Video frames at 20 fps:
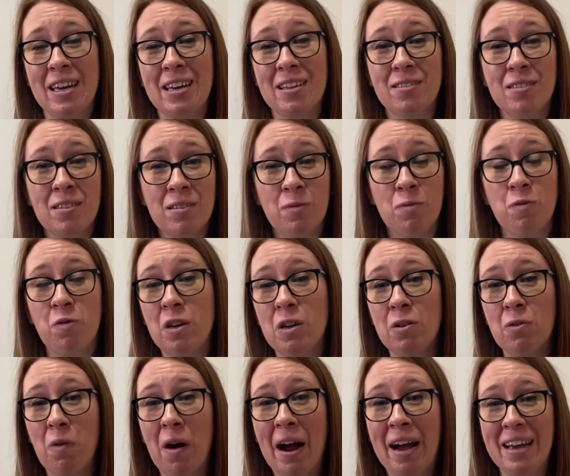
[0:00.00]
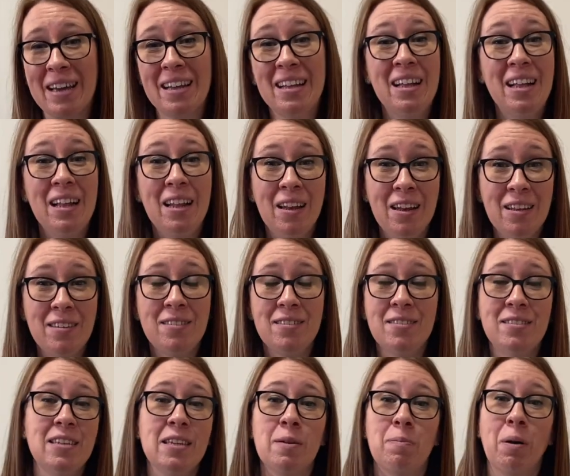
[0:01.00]
it doesn't feel right, listen
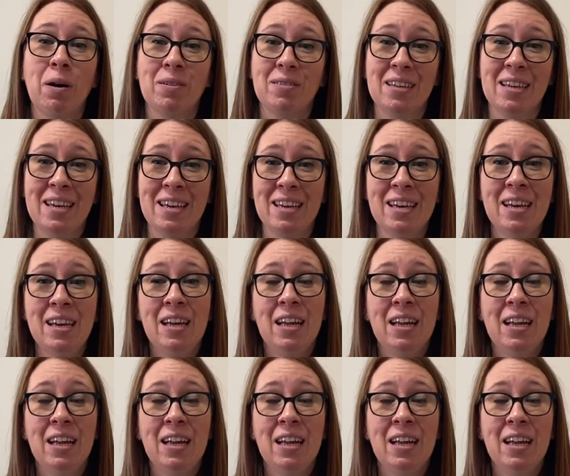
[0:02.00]
to your body.